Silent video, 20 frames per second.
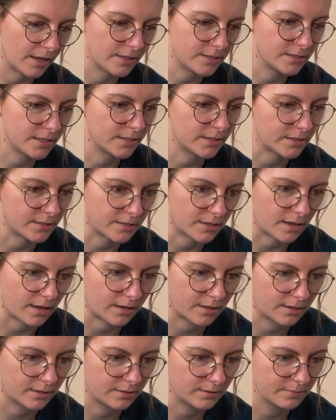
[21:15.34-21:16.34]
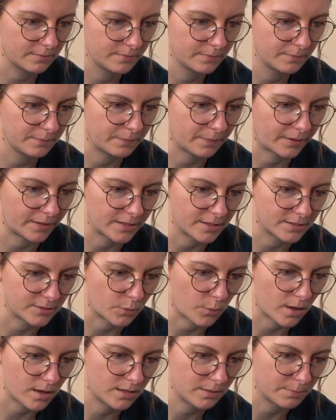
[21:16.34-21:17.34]
it's not a duck, but it's
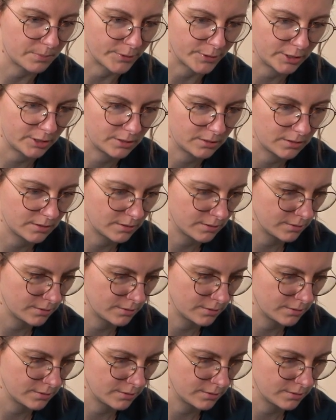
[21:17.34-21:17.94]
a water bird.